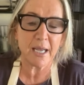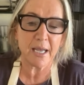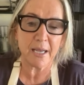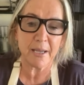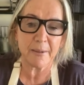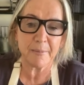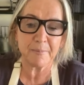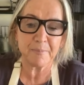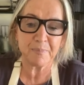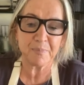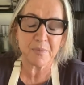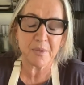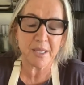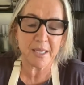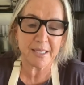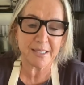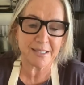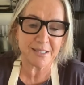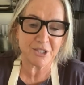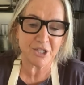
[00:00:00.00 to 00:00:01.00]

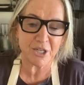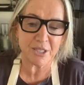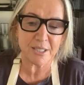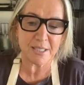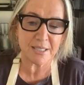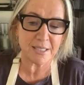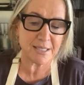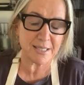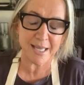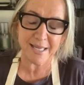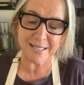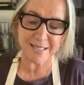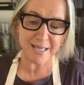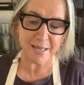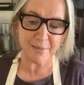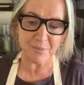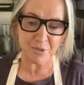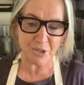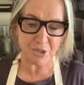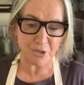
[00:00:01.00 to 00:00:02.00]
They
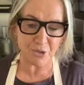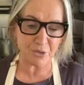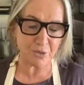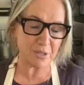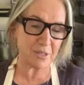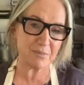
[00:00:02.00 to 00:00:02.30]
seem to,